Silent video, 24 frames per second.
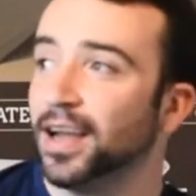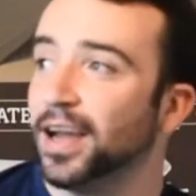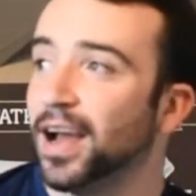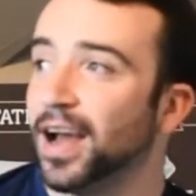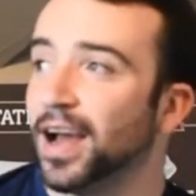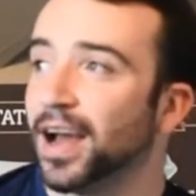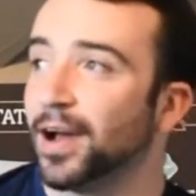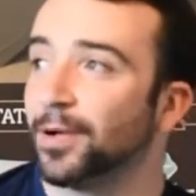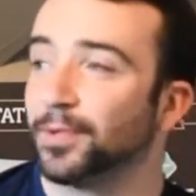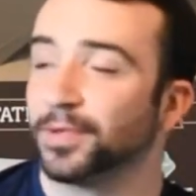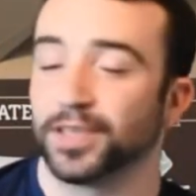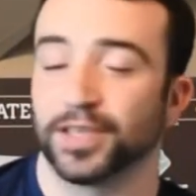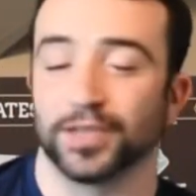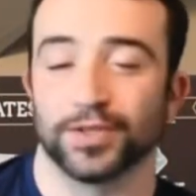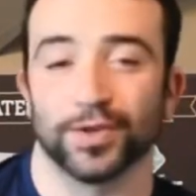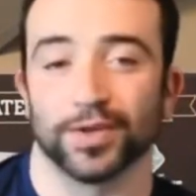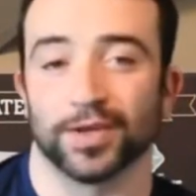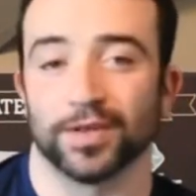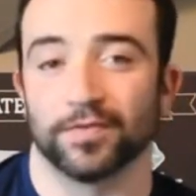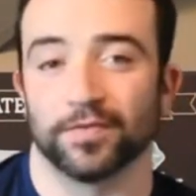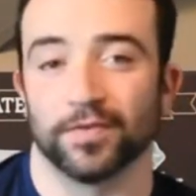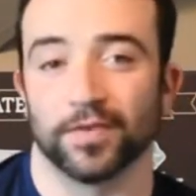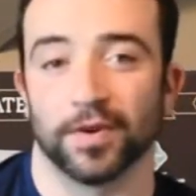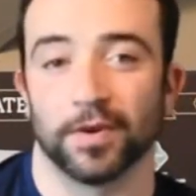I was just
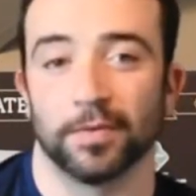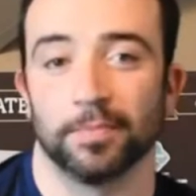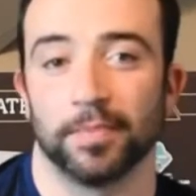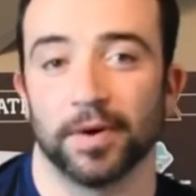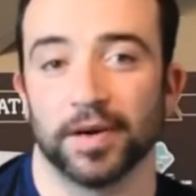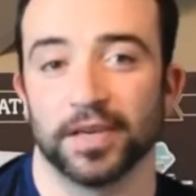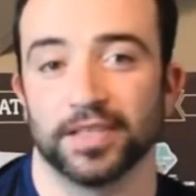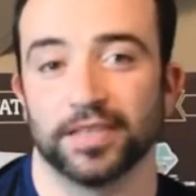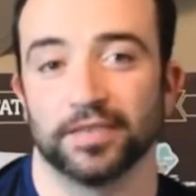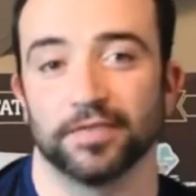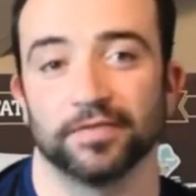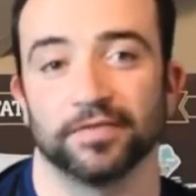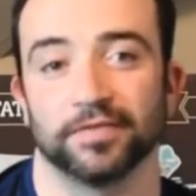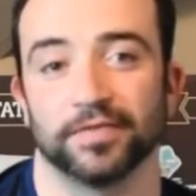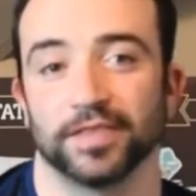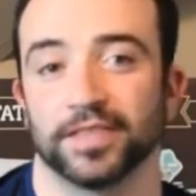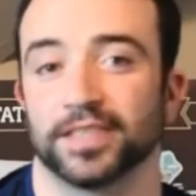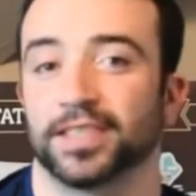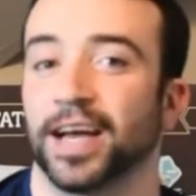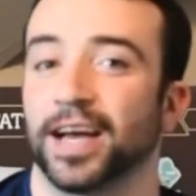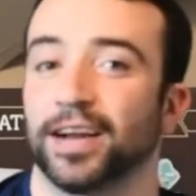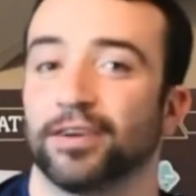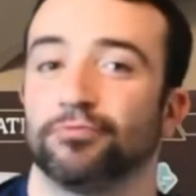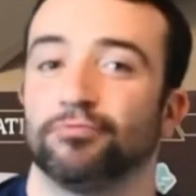looking for a bunch of just
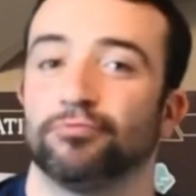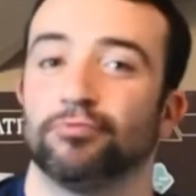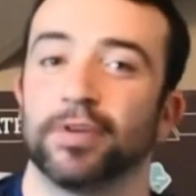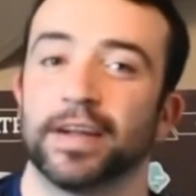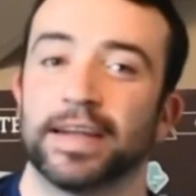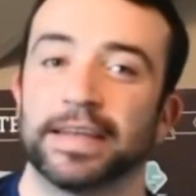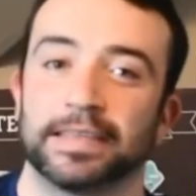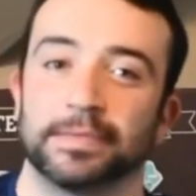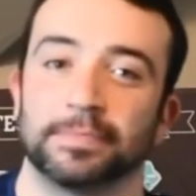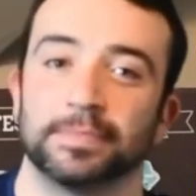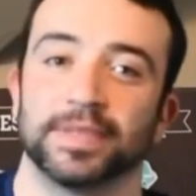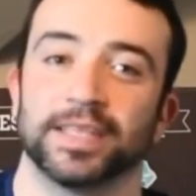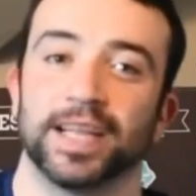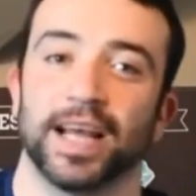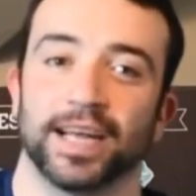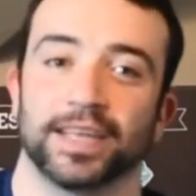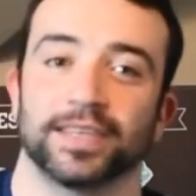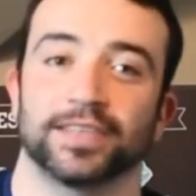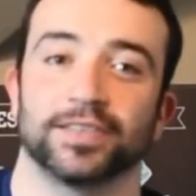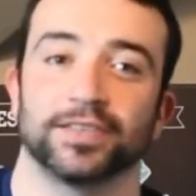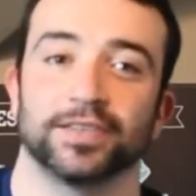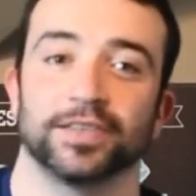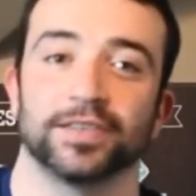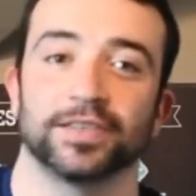kind of random
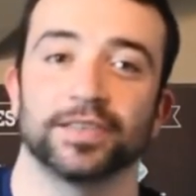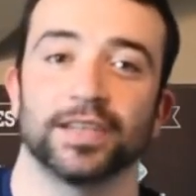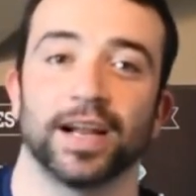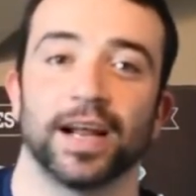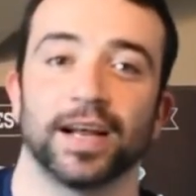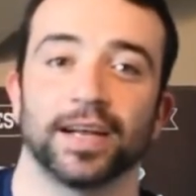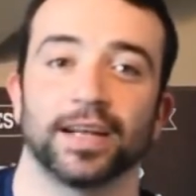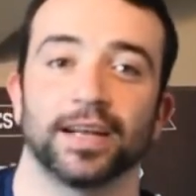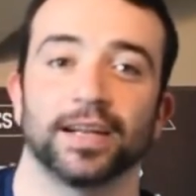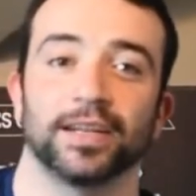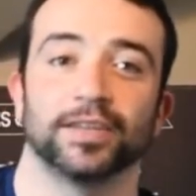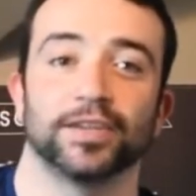textures that I could